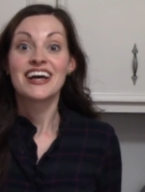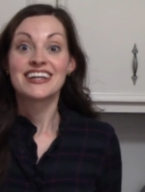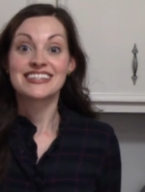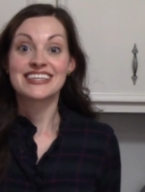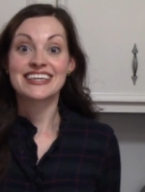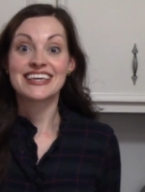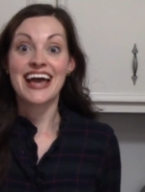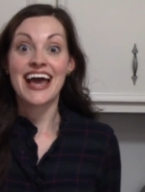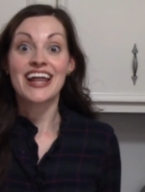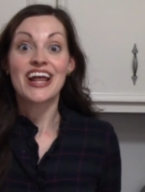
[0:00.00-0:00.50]
to
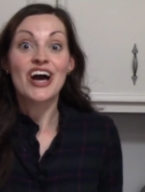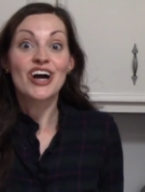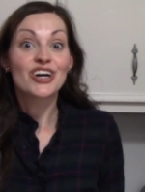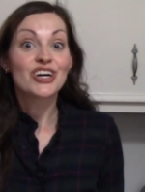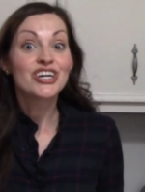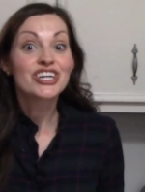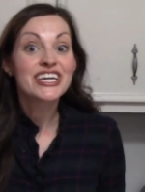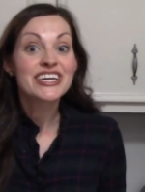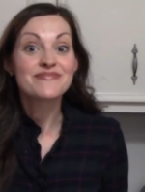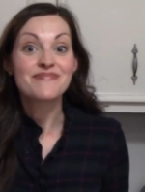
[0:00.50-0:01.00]
get a
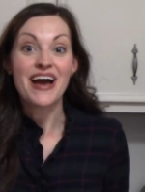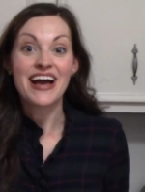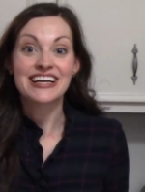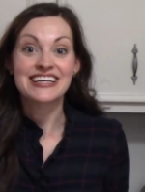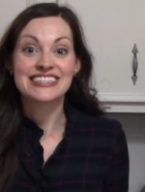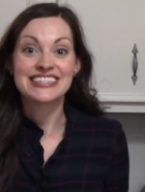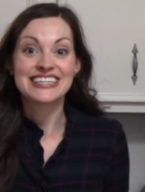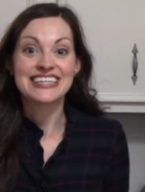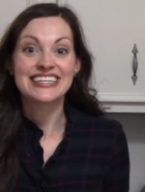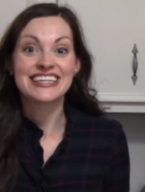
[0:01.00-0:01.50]
cooking
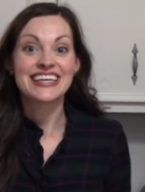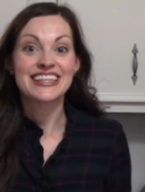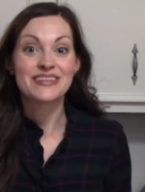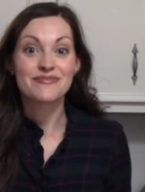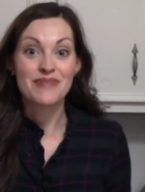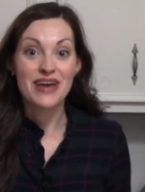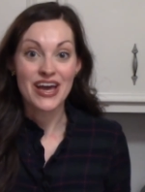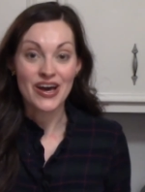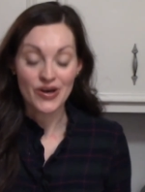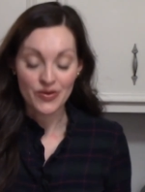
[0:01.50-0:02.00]
magazine in the
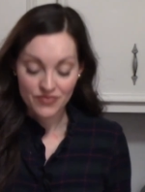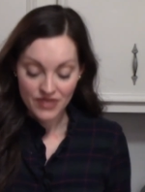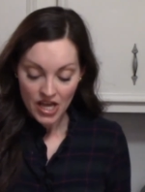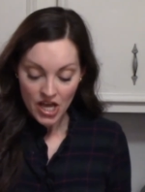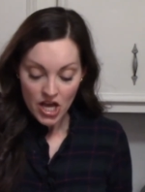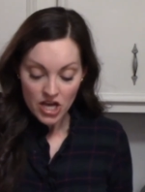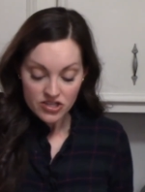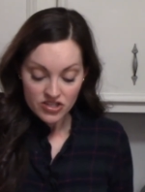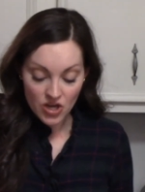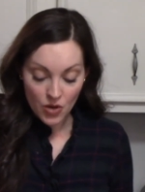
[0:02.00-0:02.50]
mail.
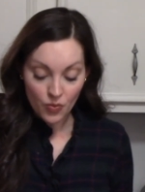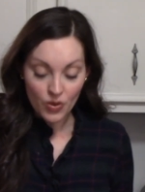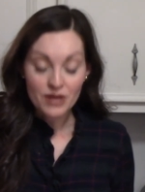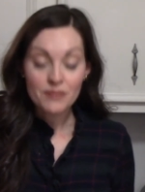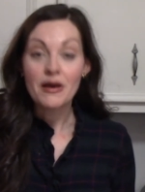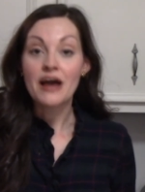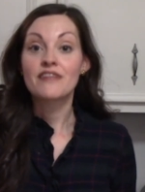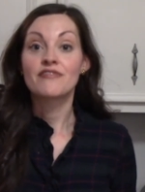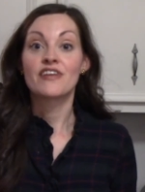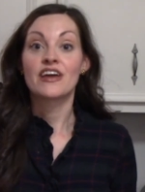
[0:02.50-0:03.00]
So one of
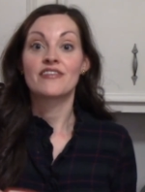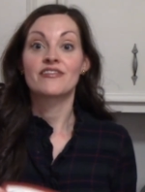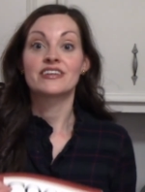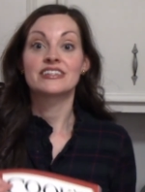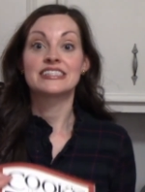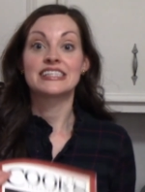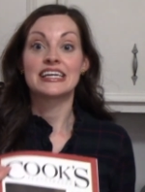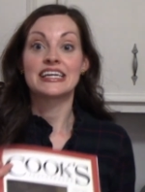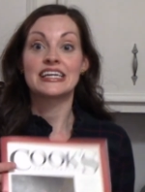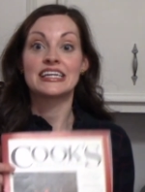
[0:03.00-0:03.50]
my
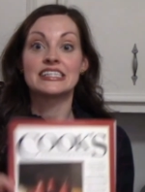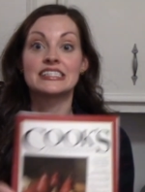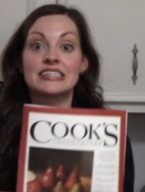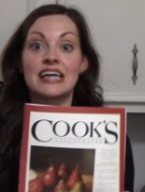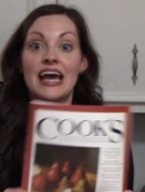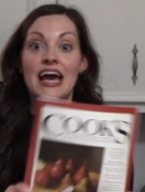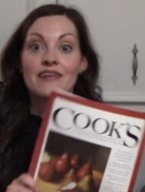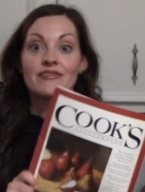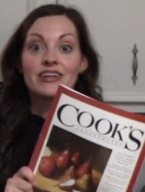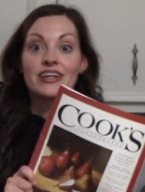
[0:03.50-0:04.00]
favorites is, I
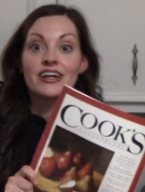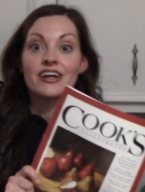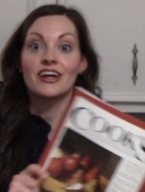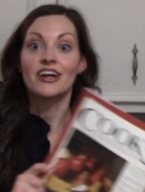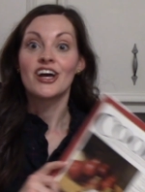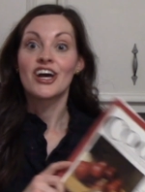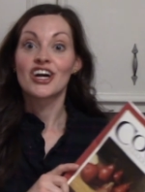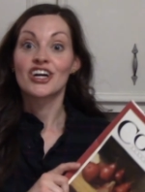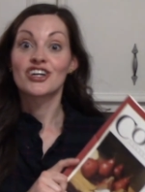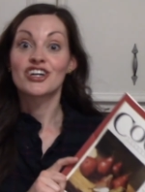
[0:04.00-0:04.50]
have it here,
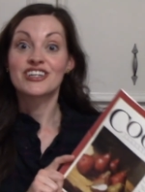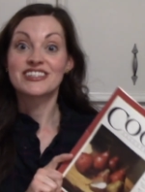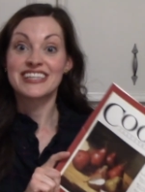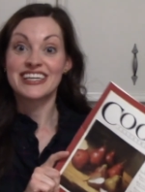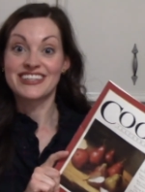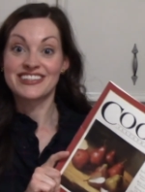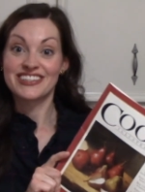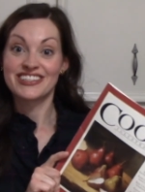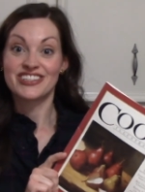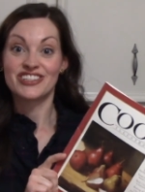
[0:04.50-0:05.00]
Cook's
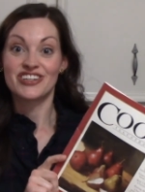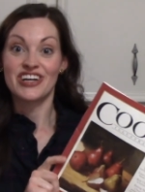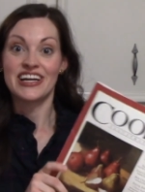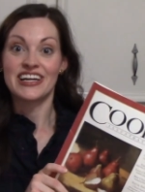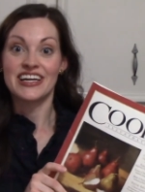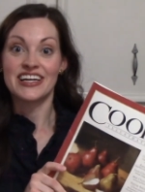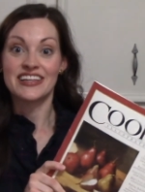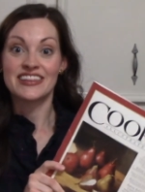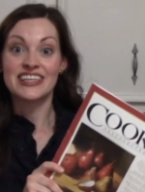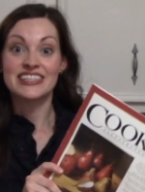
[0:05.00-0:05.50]

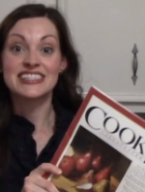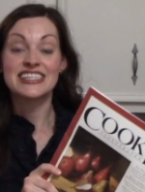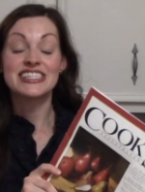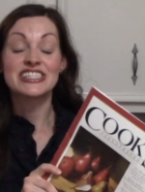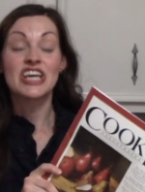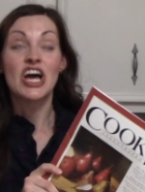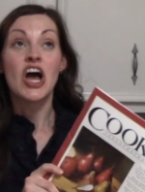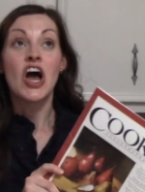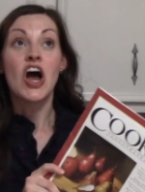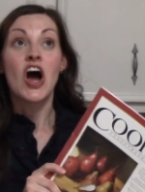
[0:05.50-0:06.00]
Illustrated. This
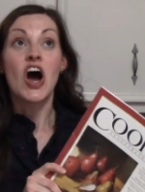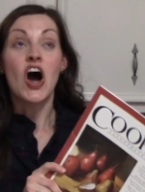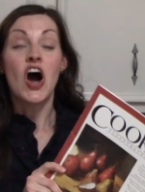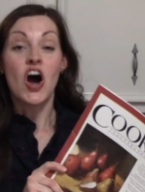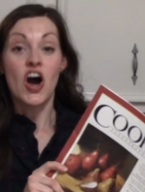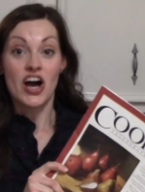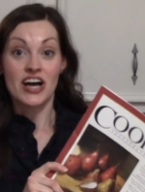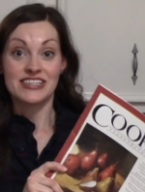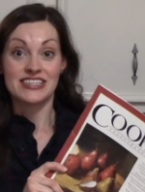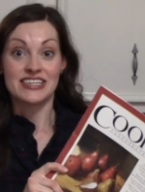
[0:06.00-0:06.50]
is
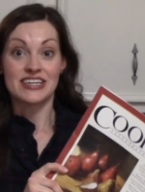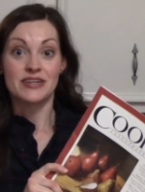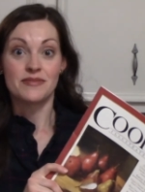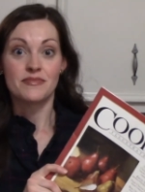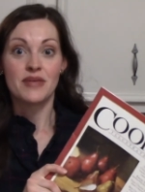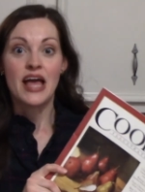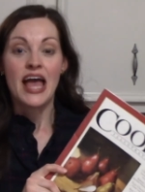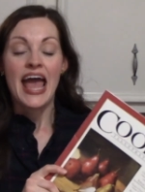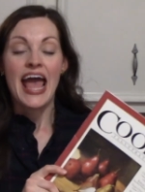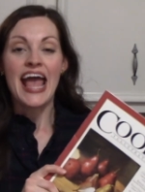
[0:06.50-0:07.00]
awesome,
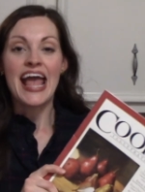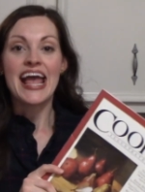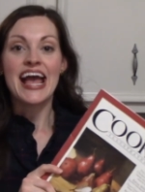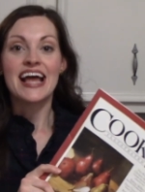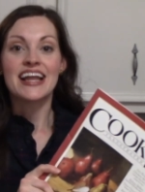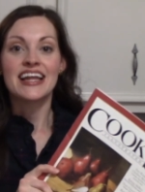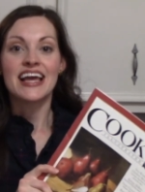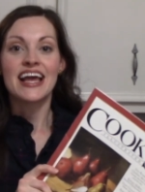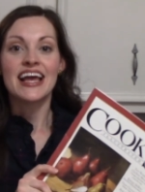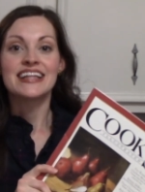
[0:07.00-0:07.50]

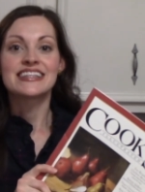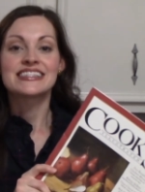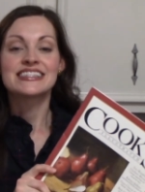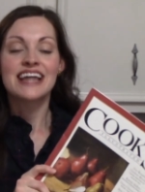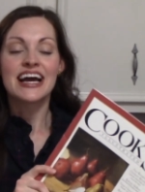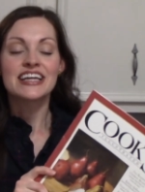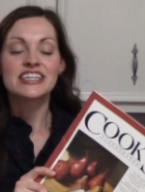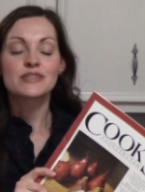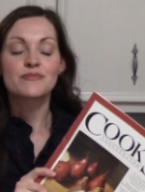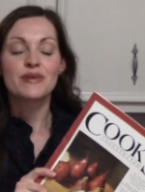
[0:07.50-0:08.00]
and it's
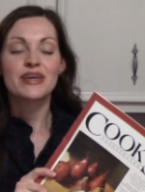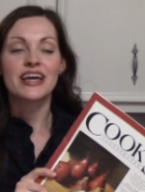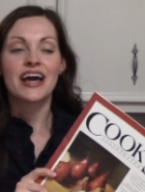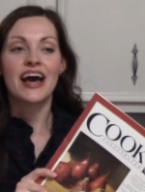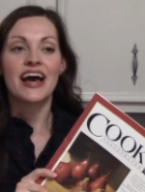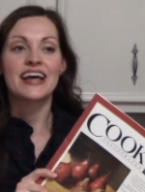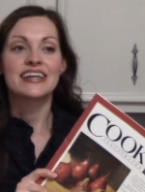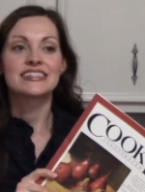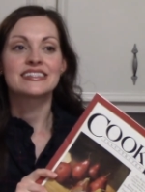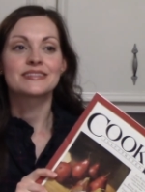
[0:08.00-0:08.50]
nice
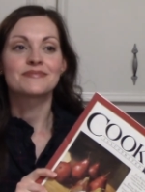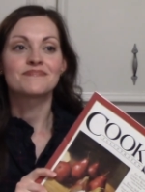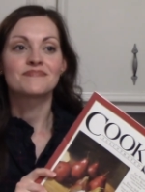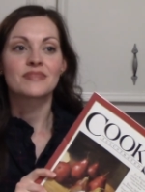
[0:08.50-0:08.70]
because